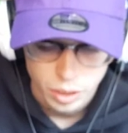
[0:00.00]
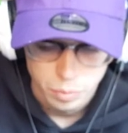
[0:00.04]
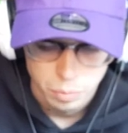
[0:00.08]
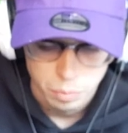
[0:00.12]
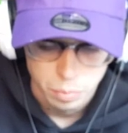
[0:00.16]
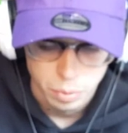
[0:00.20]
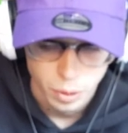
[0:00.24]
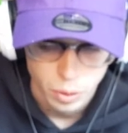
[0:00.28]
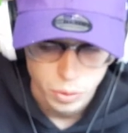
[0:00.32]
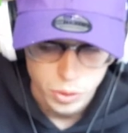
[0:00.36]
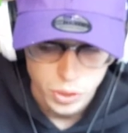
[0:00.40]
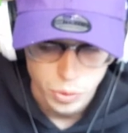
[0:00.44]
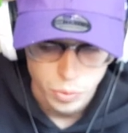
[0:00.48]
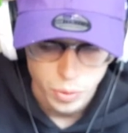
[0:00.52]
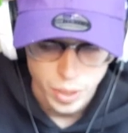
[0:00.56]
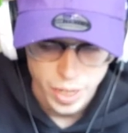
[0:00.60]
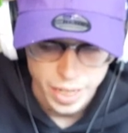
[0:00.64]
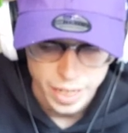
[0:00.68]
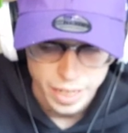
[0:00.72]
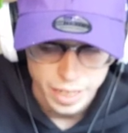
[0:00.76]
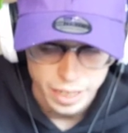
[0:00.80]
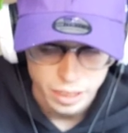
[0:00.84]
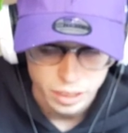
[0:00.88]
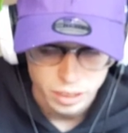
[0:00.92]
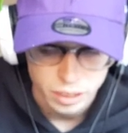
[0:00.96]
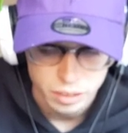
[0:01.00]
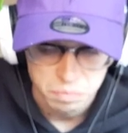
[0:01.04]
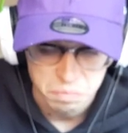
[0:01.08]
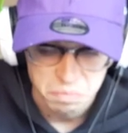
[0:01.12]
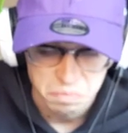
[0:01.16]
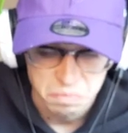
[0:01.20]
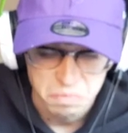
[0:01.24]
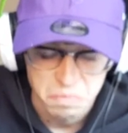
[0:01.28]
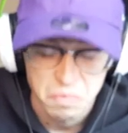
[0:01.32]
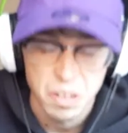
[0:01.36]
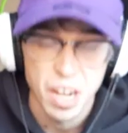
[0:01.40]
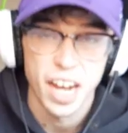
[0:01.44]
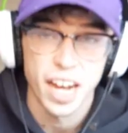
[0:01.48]
Blows away
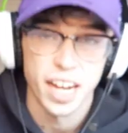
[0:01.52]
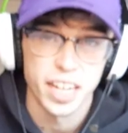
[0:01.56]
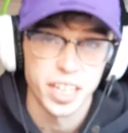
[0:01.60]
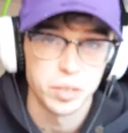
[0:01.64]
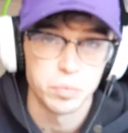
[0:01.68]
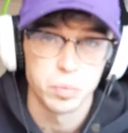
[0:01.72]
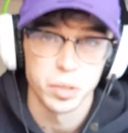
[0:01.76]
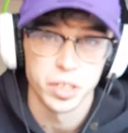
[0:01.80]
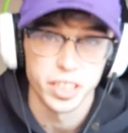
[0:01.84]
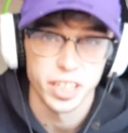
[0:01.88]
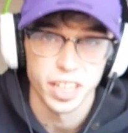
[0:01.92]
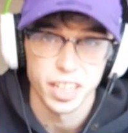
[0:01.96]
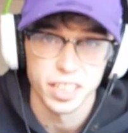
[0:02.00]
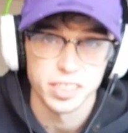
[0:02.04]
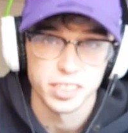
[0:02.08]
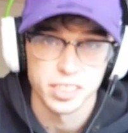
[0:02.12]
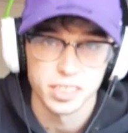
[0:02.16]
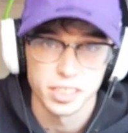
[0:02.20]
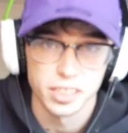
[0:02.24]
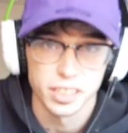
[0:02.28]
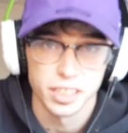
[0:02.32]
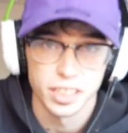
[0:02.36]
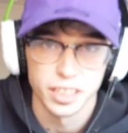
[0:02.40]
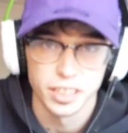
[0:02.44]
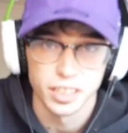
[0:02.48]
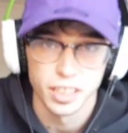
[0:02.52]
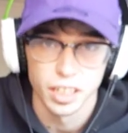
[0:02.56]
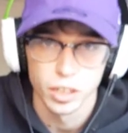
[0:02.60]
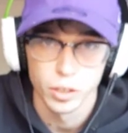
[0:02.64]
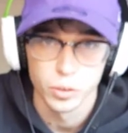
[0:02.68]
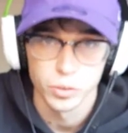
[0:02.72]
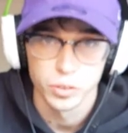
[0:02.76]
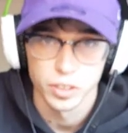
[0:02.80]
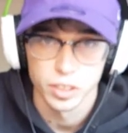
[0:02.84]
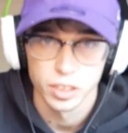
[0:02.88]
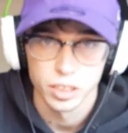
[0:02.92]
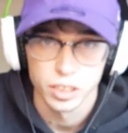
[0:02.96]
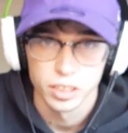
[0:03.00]
anybody else in the
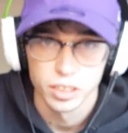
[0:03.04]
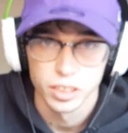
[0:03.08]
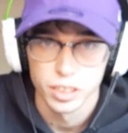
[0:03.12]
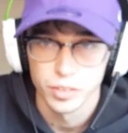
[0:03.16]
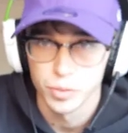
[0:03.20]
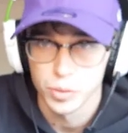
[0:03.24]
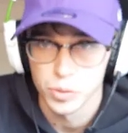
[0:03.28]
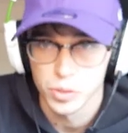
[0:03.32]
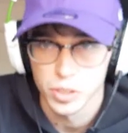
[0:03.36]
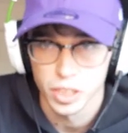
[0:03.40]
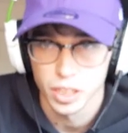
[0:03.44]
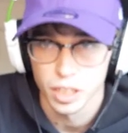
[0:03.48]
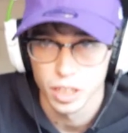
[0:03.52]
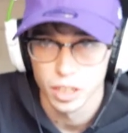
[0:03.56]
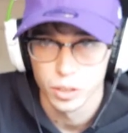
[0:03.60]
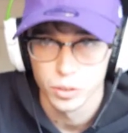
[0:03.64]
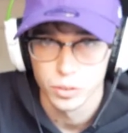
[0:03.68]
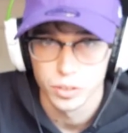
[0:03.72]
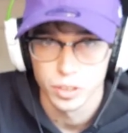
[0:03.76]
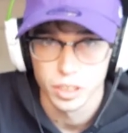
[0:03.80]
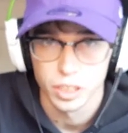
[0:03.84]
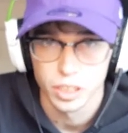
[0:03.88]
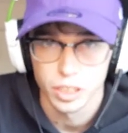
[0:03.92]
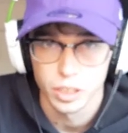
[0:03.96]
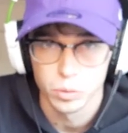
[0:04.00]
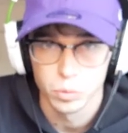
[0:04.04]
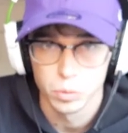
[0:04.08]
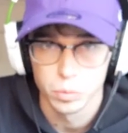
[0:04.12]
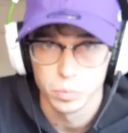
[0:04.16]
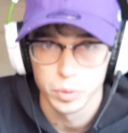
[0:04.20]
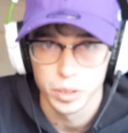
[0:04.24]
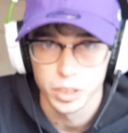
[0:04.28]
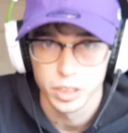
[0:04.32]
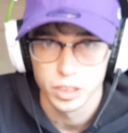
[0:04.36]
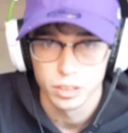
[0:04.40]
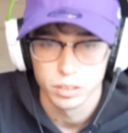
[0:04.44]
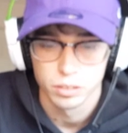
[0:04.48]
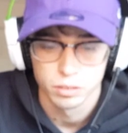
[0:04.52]
Luther. If he was in the Luther, he would
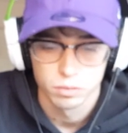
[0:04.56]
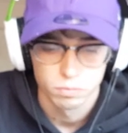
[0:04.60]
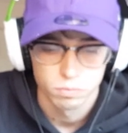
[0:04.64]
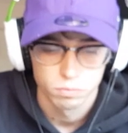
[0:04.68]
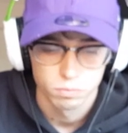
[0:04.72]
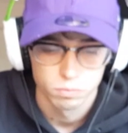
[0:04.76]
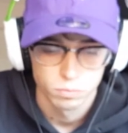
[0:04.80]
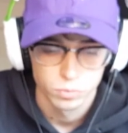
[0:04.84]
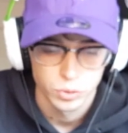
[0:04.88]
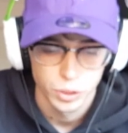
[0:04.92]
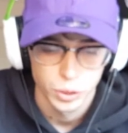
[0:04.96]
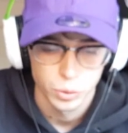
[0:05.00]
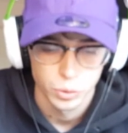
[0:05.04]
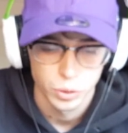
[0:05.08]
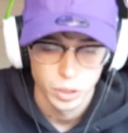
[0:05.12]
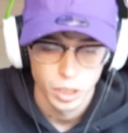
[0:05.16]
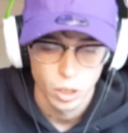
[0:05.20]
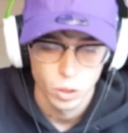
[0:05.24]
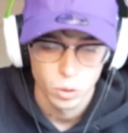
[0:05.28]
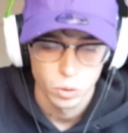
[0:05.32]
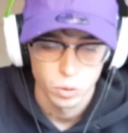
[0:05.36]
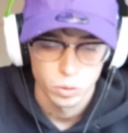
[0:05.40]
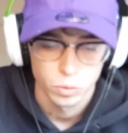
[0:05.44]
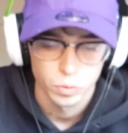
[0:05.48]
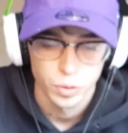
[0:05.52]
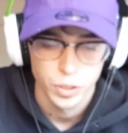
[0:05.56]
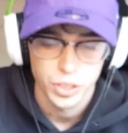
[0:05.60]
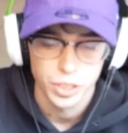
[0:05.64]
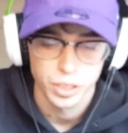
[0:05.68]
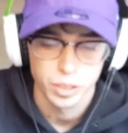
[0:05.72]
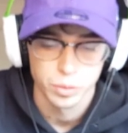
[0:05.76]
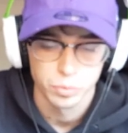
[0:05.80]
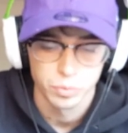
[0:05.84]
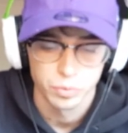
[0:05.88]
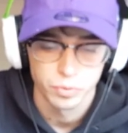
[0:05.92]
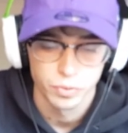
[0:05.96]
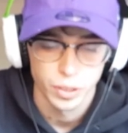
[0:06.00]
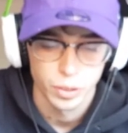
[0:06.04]
be 2-0. Richie
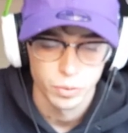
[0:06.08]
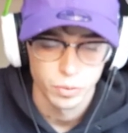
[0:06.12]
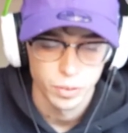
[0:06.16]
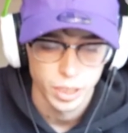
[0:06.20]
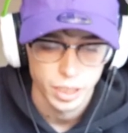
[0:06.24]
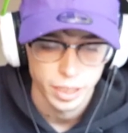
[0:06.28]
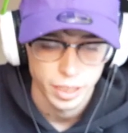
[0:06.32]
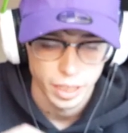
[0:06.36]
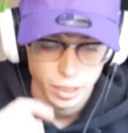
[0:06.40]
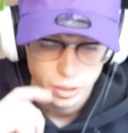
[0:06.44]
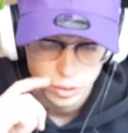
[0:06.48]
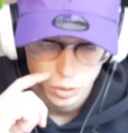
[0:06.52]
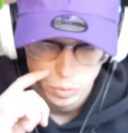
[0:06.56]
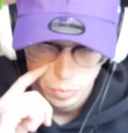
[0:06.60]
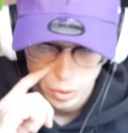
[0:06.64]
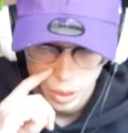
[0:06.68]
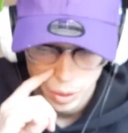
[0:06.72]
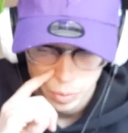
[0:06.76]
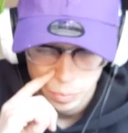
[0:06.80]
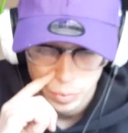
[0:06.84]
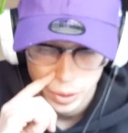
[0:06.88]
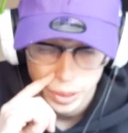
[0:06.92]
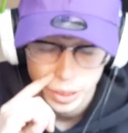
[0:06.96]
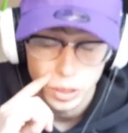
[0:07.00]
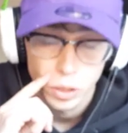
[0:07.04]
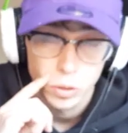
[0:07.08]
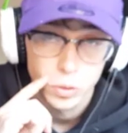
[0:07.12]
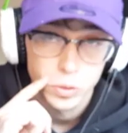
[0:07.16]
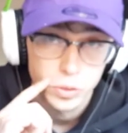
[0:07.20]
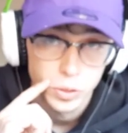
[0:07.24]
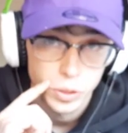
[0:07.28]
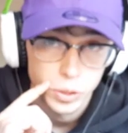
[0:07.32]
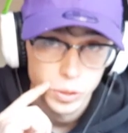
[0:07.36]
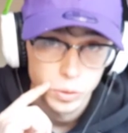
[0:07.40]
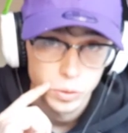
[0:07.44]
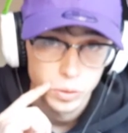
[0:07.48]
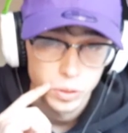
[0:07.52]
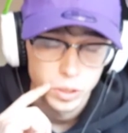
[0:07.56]
can feel really hard done by being
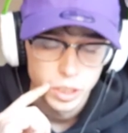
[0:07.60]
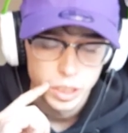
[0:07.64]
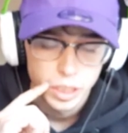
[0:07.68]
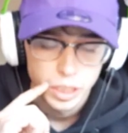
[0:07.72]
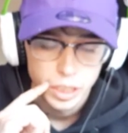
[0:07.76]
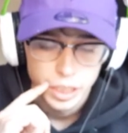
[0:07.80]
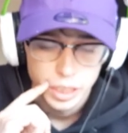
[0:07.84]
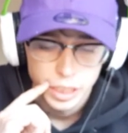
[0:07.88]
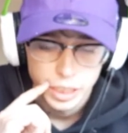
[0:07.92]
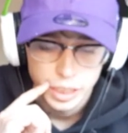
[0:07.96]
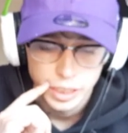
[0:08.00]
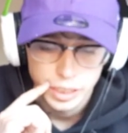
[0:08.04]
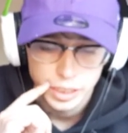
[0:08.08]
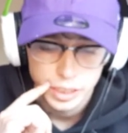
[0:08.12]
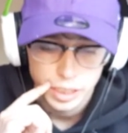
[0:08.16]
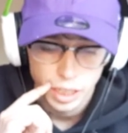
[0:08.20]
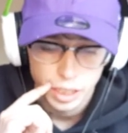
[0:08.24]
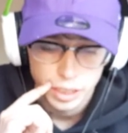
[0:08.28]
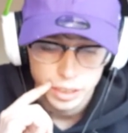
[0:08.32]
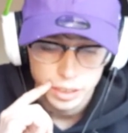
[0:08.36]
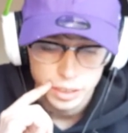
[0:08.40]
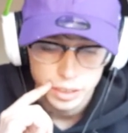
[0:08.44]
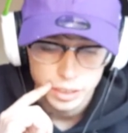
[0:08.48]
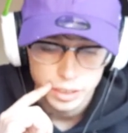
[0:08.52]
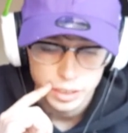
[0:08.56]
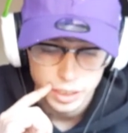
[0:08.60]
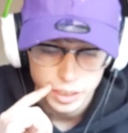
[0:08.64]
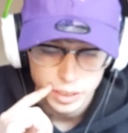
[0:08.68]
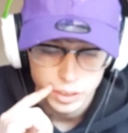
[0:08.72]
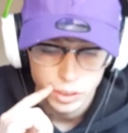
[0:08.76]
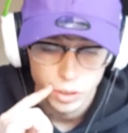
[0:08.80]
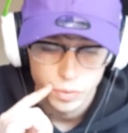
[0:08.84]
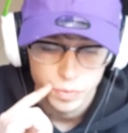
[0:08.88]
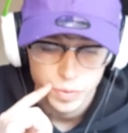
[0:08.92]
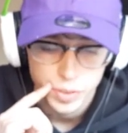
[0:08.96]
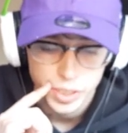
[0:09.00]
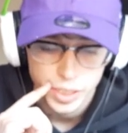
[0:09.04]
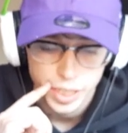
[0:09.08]
0-2. He's got the
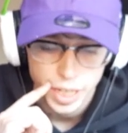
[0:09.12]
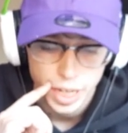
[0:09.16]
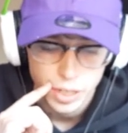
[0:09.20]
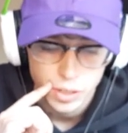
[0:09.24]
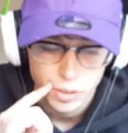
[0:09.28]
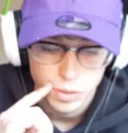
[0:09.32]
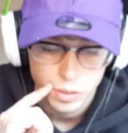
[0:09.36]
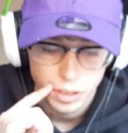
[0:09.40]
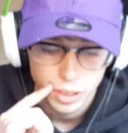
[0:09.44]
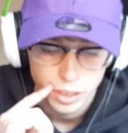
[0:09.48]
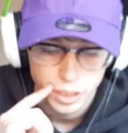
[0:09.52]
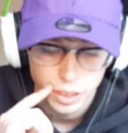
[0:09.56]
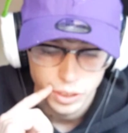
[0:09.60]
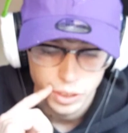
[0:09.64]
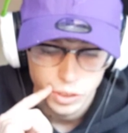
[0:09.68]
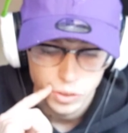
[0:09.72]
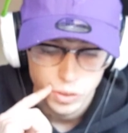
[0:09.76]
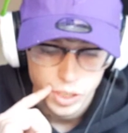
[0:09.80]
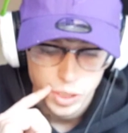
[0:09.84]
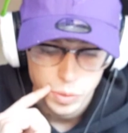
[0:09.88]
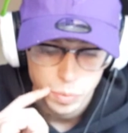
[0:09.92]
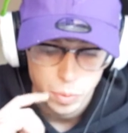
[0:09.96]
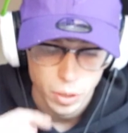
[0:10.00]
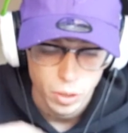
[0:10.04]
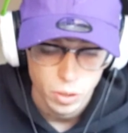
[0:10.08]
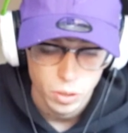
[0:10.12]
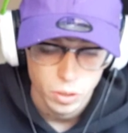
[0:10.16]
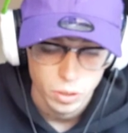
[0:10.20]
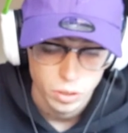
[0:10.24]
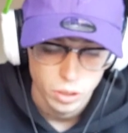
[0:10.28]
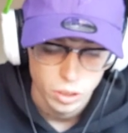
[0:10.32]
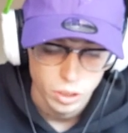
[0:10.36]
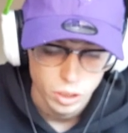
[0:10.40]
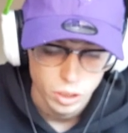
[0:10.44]
toughest schedule in the Dris Bowl.